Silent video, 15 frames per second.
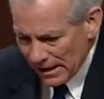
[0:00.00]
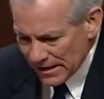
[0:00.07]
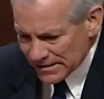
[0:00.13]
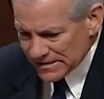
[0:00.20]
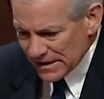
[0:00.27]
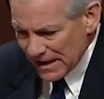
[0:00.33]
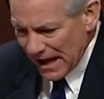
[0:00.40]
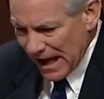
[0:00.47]

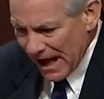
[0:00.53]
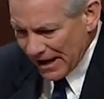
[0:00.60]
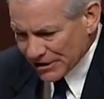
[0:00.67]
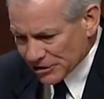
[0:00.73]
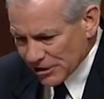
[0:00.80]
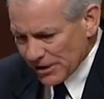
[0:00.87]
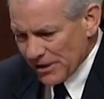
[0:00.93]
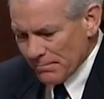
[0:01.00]
Is it
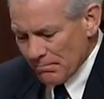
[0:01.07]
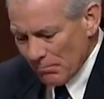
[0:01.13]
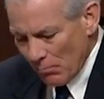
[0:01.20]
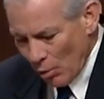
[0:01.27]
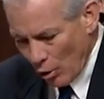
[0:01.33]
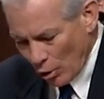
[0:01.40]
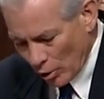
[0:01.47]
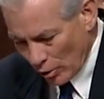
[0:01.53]
actually
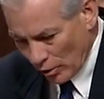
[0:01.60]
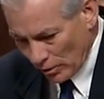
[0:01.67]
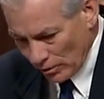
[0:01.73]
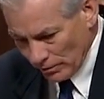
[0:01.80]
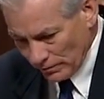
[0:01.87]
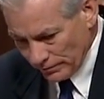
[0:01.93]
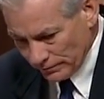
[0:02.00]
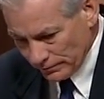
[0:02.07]

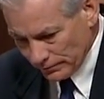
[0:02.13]
moral?